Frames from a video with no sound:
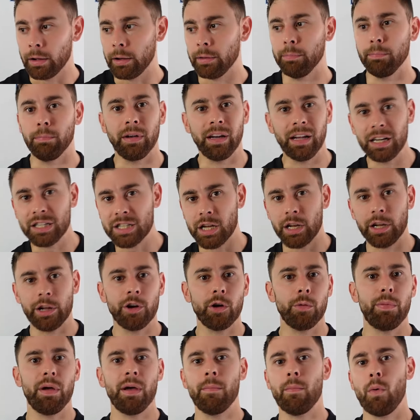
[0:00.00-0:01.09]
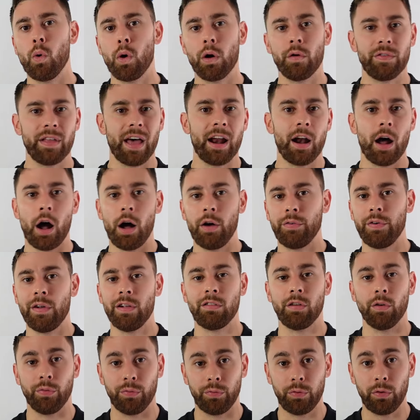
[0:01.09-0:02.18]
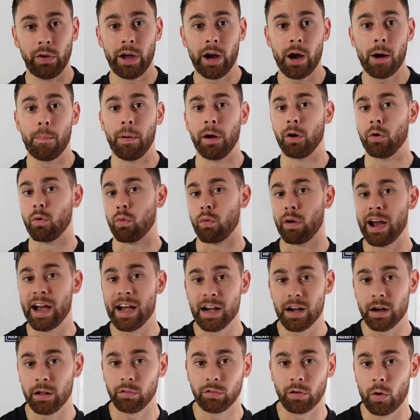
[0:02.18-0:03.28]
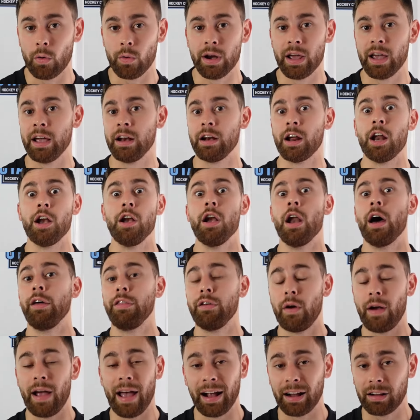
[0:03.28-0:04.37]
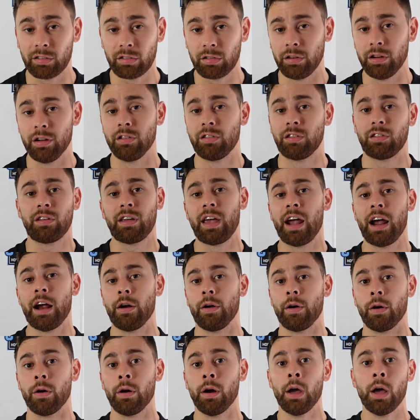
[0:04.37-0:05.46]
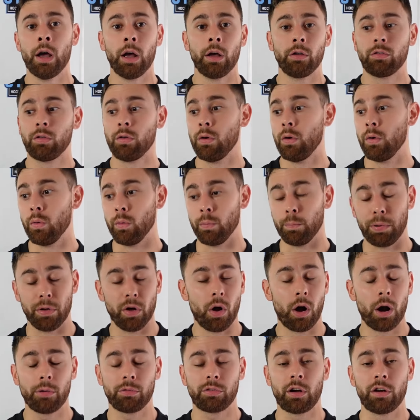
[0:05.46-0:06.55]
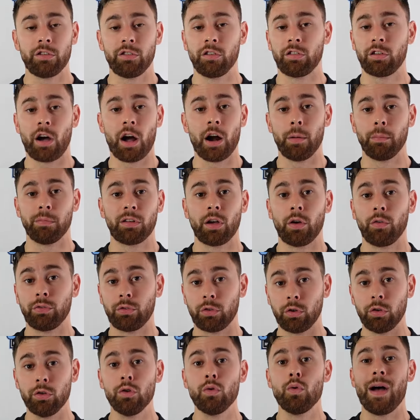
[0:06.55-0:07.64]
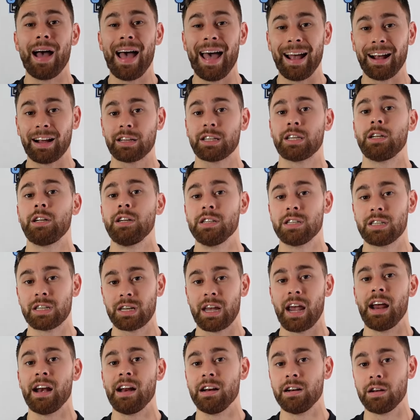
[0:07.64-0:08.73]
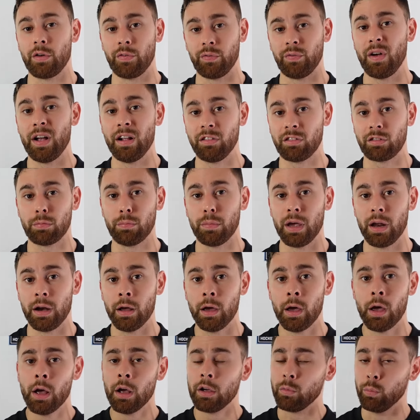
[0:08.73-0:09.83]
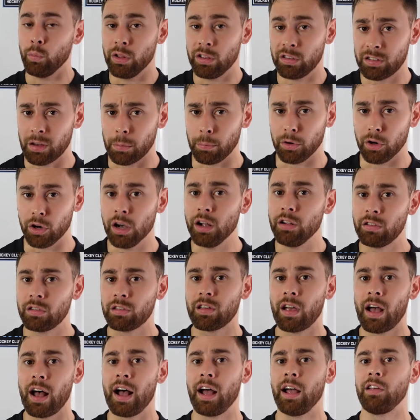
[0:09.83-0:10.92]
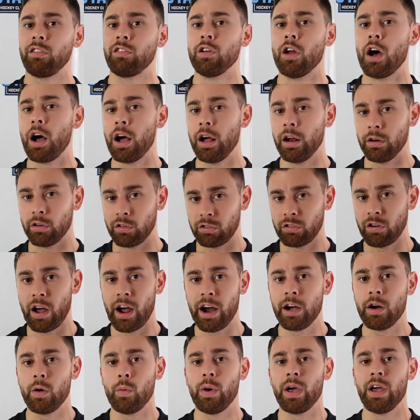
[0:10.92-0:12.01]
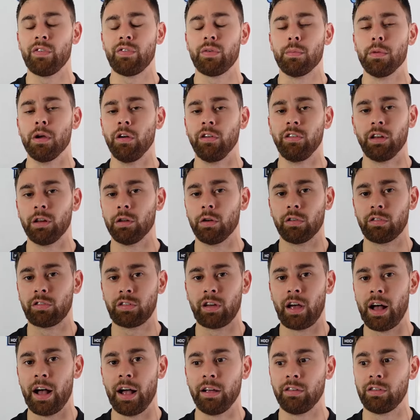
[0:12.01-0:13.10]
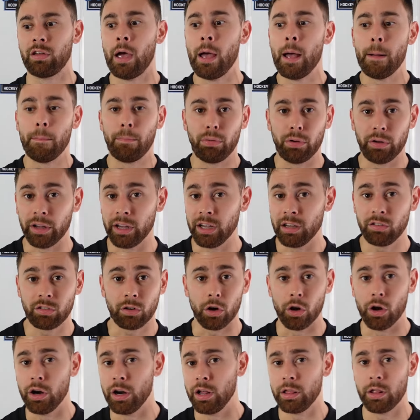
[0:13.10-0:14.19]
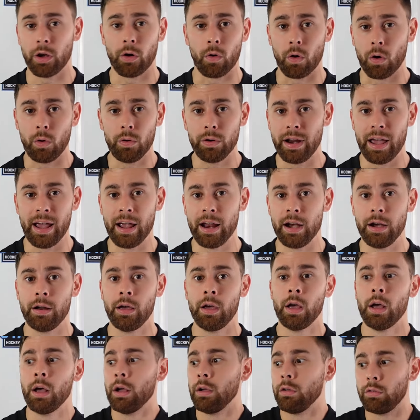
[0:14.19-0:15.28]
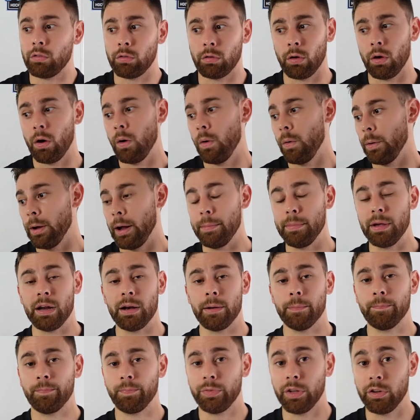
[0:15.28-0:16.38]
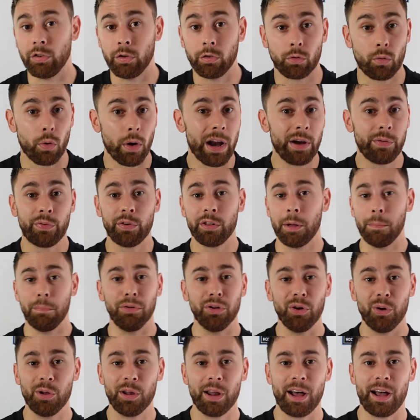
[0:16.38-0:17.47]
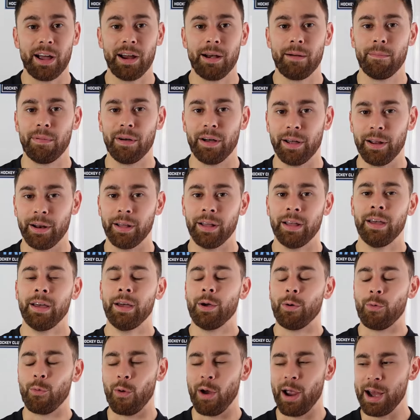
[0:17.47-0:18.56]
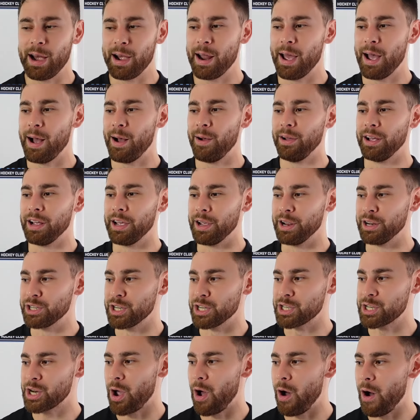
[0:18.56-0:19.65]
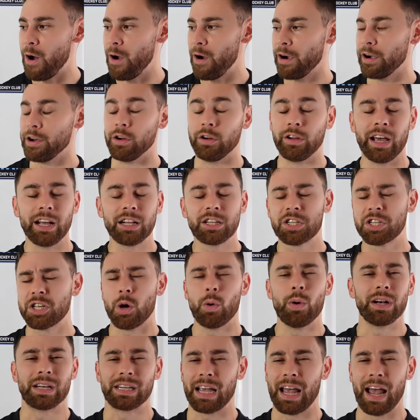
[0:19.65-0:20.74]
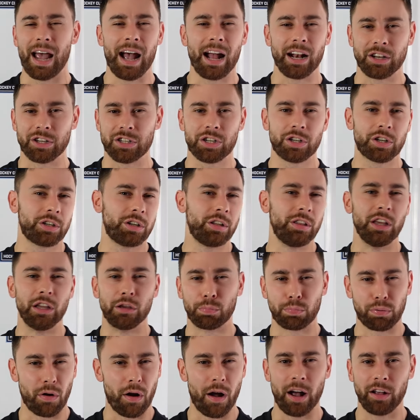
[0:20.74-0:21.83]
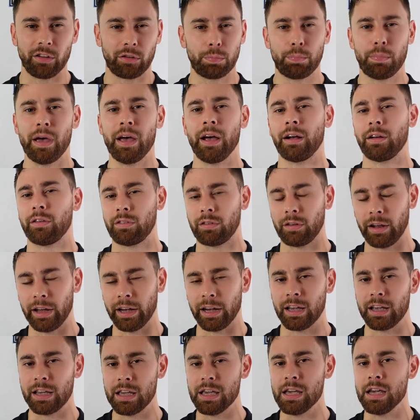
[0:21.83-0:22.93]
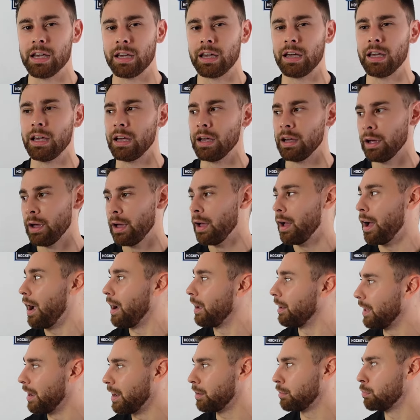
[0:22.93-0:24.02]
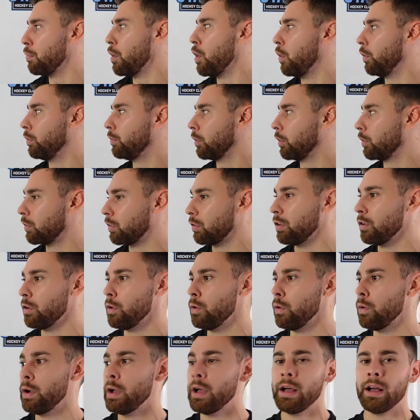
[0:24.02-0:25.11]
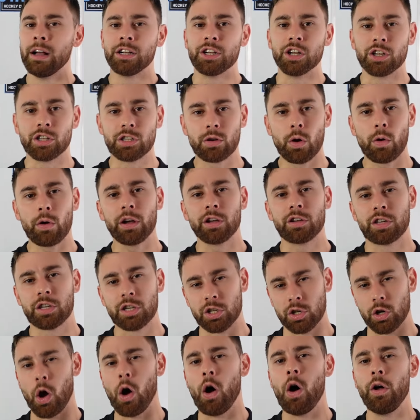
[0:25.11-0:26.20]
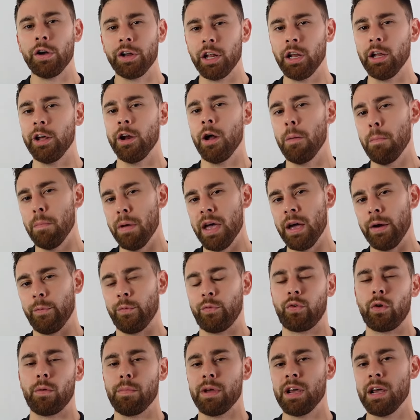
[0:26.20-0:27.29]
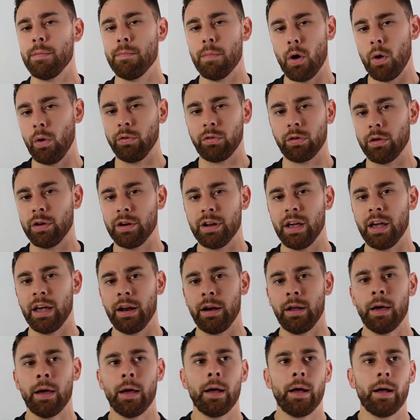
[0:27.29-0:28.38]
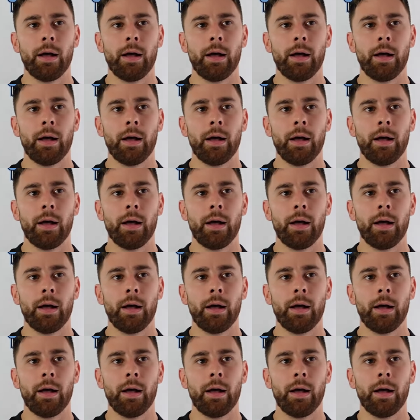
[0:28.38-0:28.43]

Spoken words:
needs a little bit more of that offensive flair, but great in his own end. Another excellent skater. So Bill Armstrong just got himself two excellent skating defensemen with some good size, not shying away from using their size, plays good in their own end. So, I mean, this is great for the blue line, but right now it's just hard. You get so attached to these prospects like Geekie. I liked Moser too. Just sort of stalled a little bit for me, Moser did.